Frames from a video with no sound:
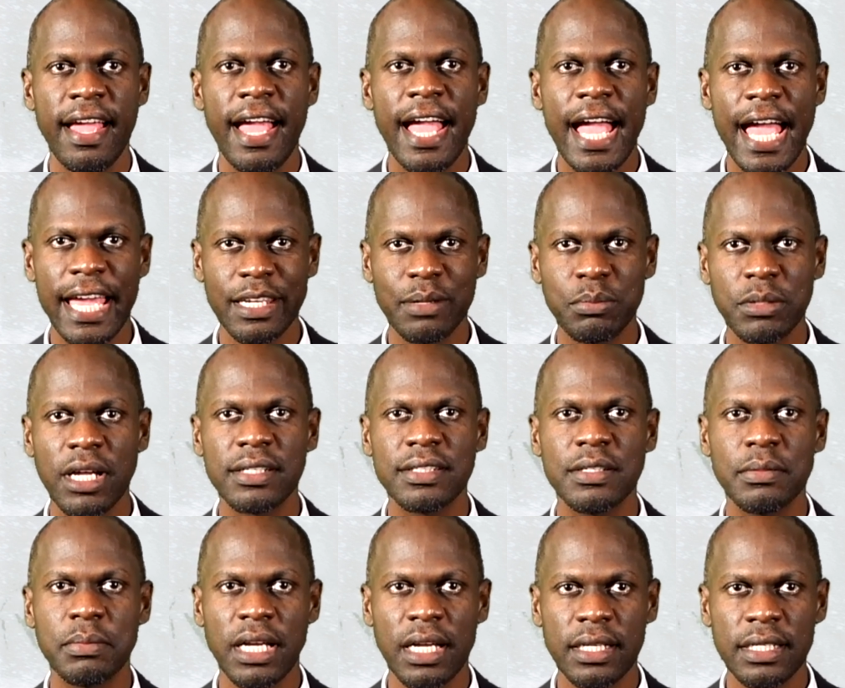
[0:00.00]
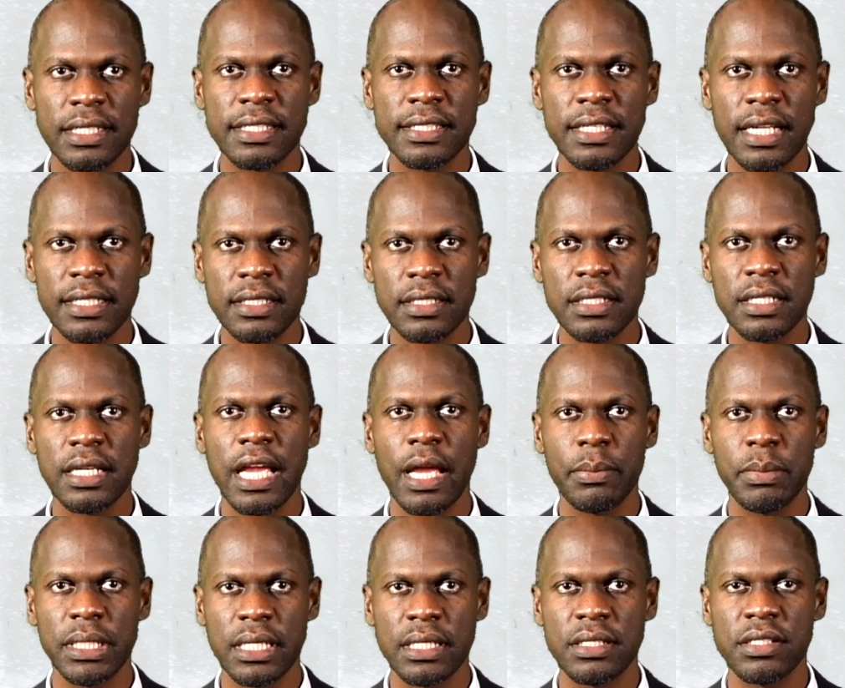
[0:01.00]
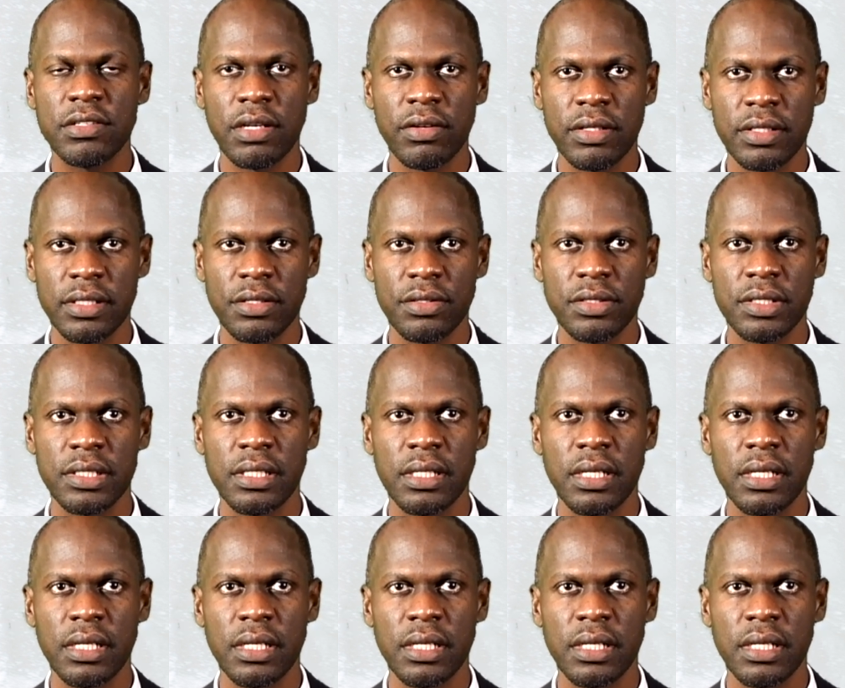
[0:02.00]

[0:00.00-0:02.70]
I am Dr. Marcus Natta, Cabinet Secretary.